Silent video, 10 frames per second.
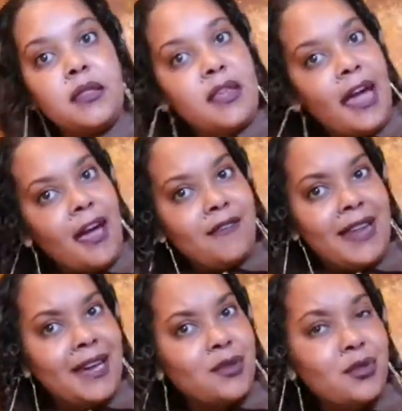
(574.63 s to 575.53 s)
they have
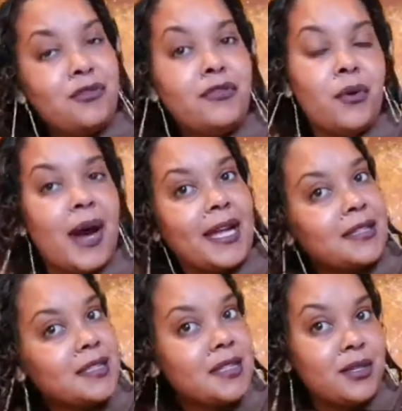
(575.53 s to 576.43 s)
like 2 for
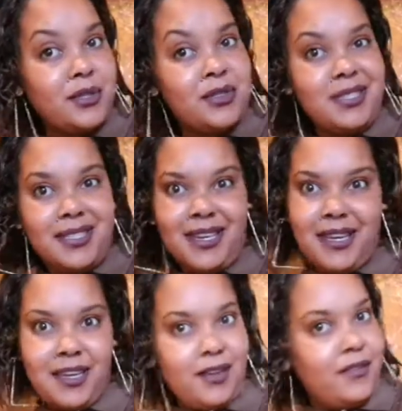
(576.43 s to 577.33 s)
1, so you
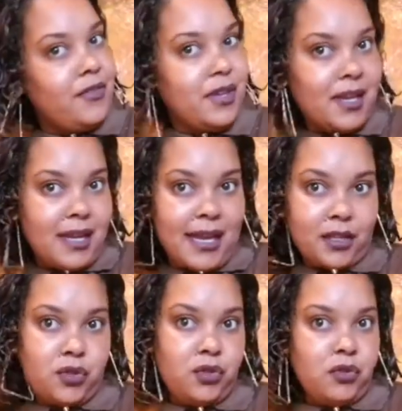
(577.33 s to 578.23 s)
save like
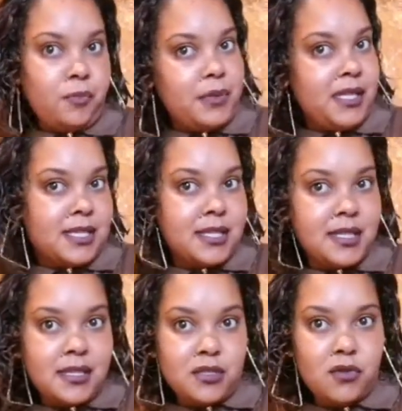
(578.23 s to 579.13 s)
2
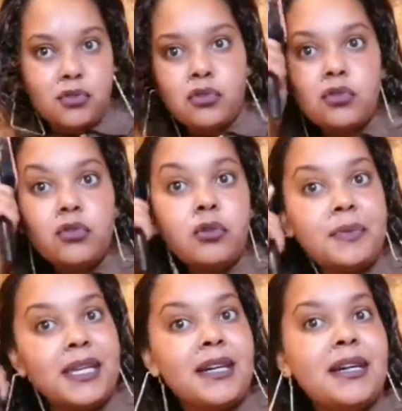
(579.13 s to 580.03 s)
pizzas or 2
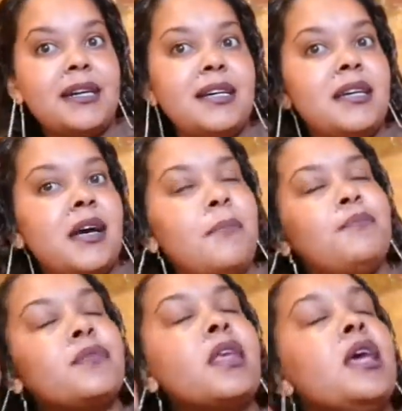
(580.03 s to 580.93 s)
beer,
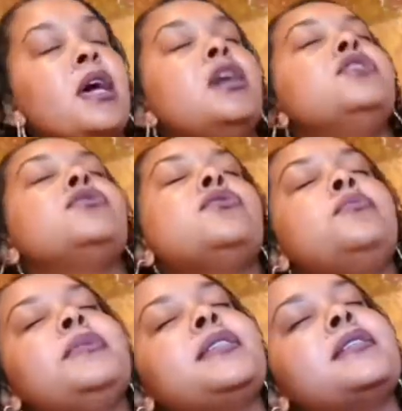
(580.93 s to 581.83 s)
two
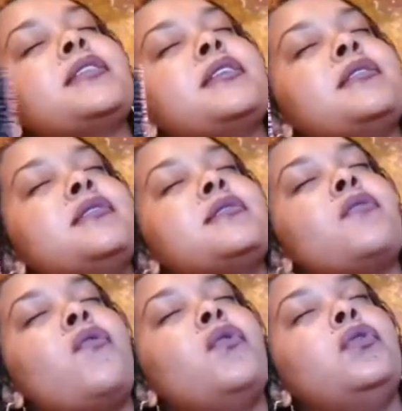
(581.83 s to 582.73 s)
pizzas,
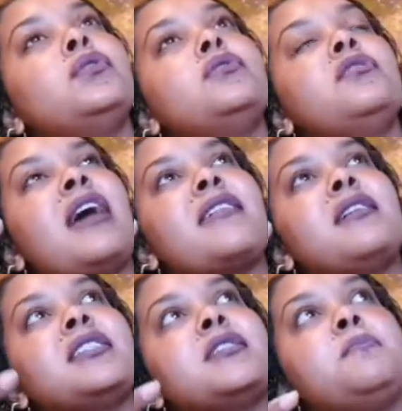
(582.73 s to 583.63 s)
or I
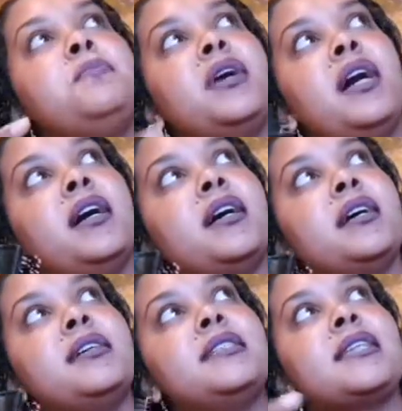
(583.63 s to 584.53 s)
think it's
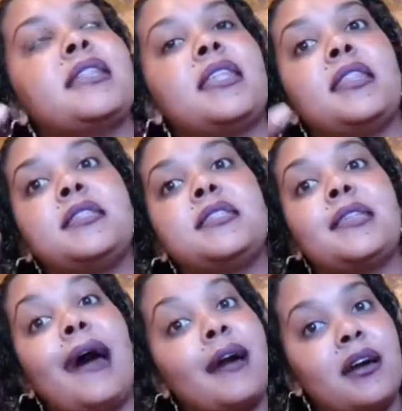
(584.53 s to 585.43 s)
burgers, and then there's
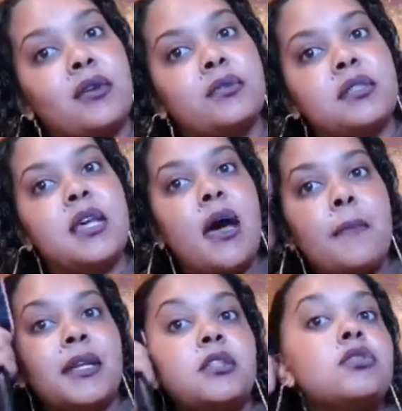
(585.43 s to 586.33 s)
tacos,
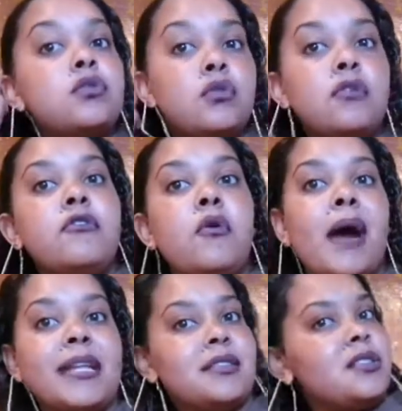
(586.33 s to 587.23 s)
but it's two for
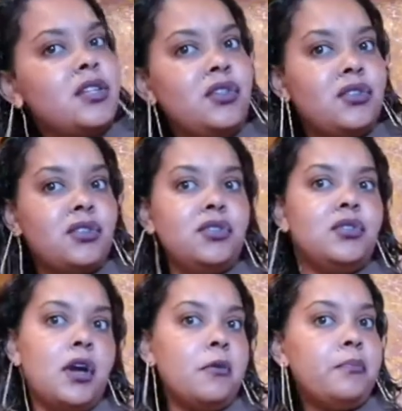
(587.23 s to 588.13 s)
one, so you
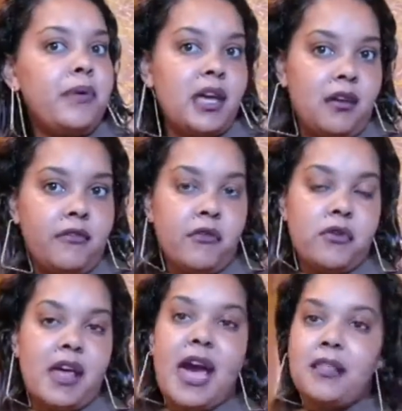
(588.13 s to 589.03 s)
don't pay for
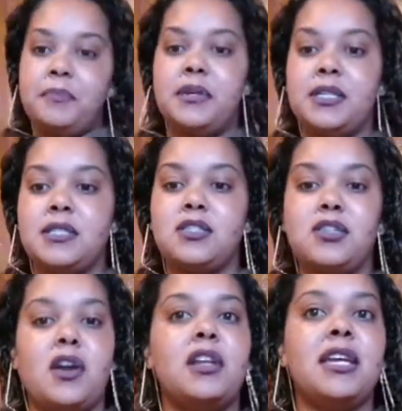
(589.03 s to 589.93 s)
the other person,
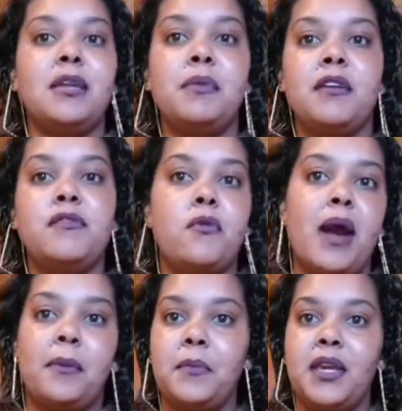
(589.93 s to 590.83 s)
so you're only gonna pay for
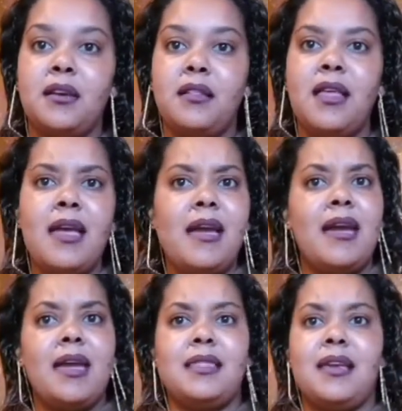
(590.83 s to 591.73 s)
one meal,
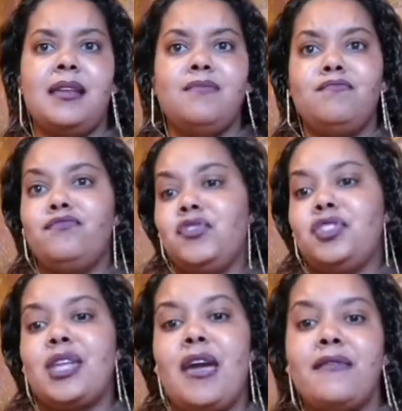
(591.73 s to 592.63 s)
and then
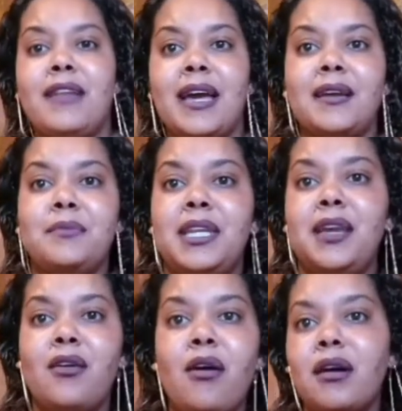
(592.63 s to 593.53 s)
just have like a mini
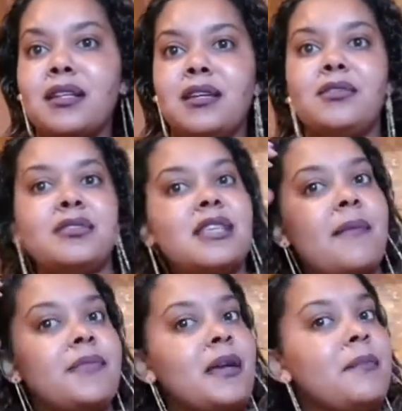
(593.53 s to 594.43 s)
cocktail or
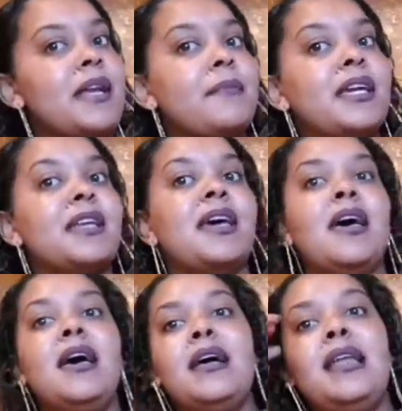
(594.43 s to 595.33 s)
something. But I mean,
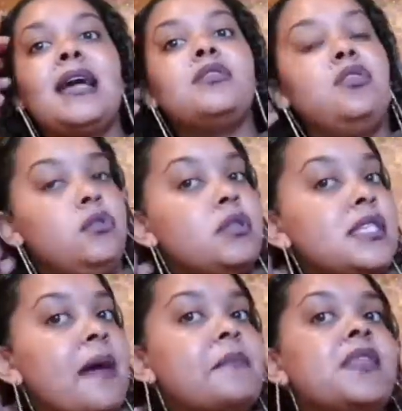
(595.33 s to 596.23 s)
like, do
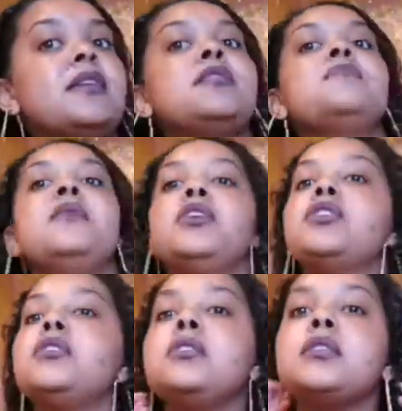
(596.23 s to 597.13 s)
something
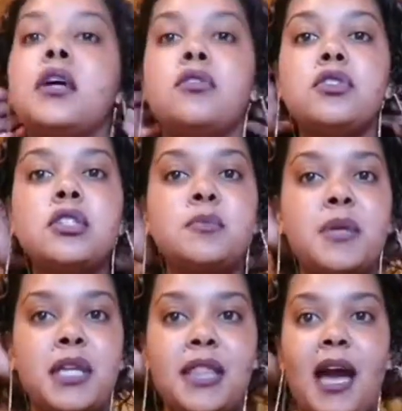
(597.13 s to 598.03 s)
special, don't just
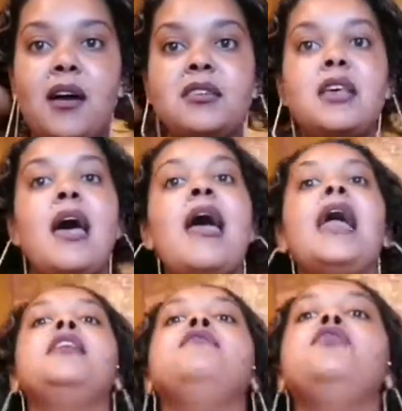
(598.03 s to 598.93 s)
be in the house. And if